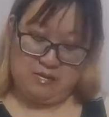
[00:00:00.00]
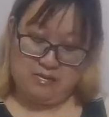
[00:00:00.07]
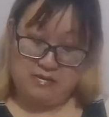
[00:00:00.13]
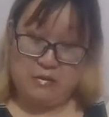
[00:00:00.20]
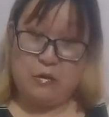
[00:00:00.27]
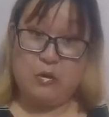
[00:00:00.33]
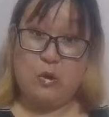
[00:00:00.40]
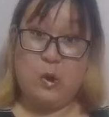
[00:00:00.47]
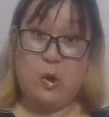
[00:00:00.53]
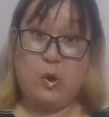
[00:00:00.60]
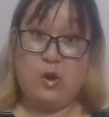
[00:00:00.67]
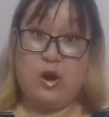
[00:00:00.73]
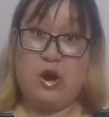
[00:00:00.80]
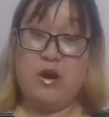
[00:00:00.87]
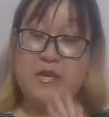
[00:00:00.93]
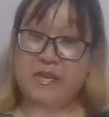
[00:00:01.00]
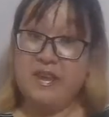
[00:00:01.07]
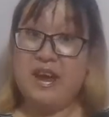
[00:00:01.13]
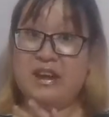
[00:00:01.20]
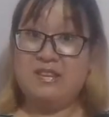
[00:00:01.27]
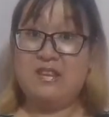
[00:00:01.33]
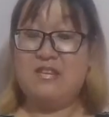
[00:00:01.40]
So
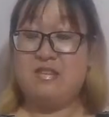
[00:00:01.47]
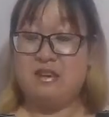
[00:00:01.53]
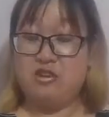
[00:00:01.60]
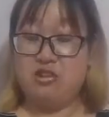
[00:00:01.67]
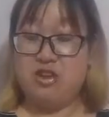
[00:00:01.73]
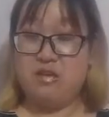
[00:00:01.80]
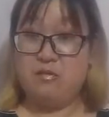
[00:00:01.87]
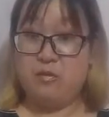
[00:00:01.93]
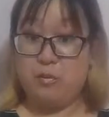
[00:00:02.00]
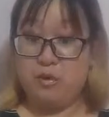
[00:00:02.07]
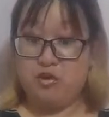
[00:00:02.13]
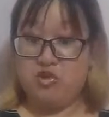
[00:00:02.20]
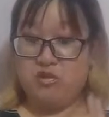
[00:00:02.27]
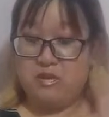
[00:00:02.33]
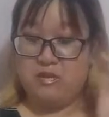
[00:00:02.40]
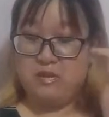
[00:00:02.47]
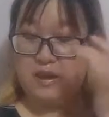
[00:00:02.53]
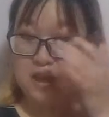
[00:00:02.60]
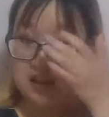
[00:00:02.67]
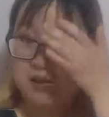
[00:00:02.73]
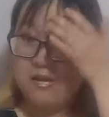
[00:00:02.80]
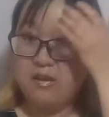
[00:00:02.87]
online there's actually information in
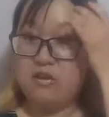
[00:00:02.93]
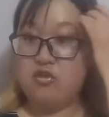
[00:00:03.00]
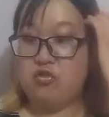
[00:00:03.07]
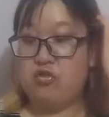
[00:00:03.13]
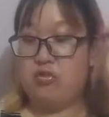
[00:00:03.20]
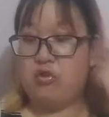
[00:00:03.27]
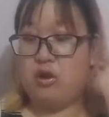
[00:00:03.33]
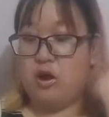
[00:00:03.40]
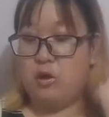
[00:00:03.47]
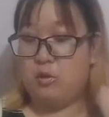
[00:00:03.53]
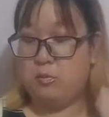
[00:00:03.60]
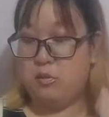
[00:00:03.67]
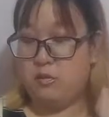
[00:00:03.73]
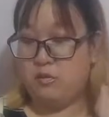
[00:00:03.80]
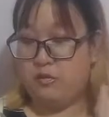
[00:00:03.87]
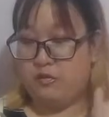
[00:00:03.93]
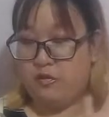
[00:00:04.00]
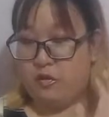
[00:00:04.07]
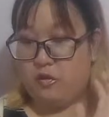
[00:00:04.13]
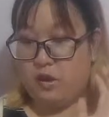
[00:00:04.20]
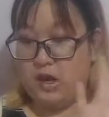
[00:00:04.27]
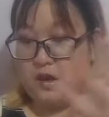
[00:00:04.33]
English, so I'll be
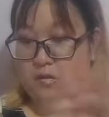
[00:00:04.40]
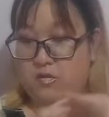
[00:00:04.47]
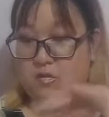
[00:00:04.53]
referring